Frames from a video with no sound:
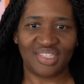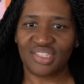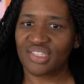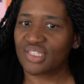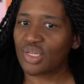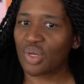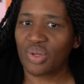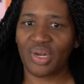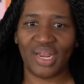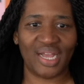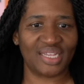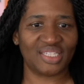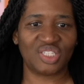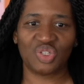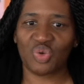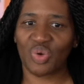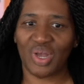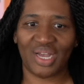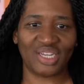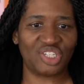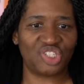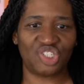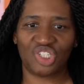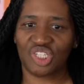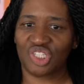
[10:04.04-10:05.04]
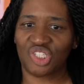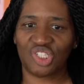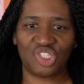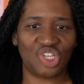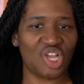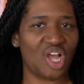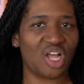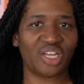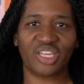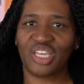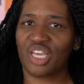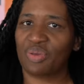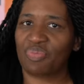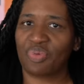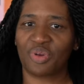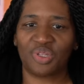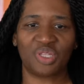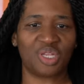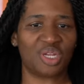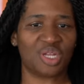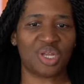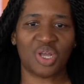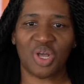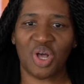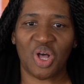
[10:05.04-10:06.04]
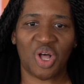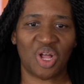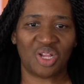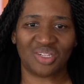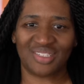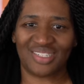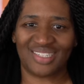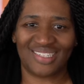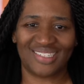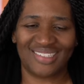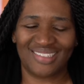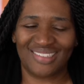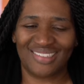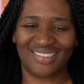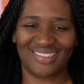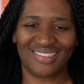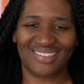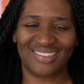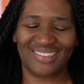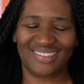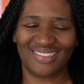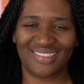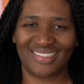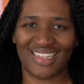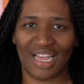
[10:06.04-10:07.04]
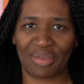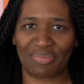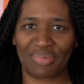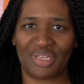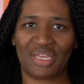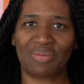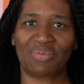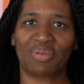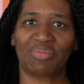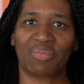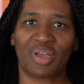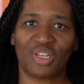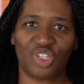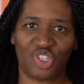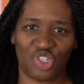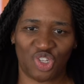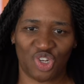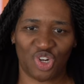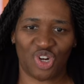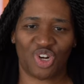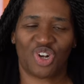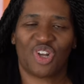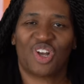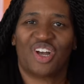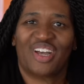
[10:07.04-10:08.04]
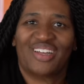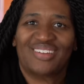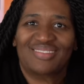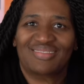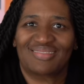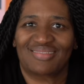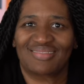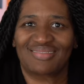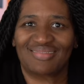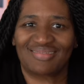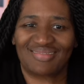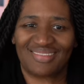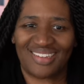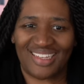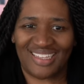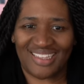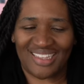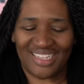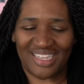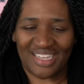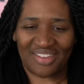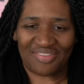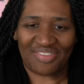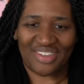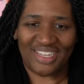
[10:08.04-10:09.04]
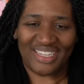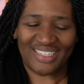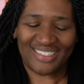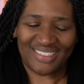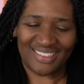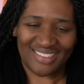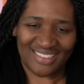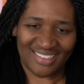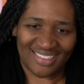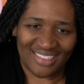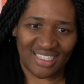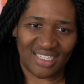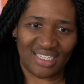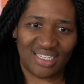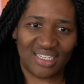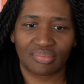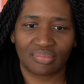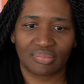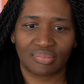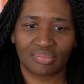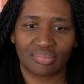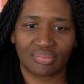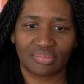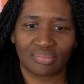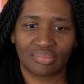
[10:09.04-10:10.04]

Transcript: Don't ask questions. Y'all keep your little cult. I'm keeping my shirt on and leaving. You'll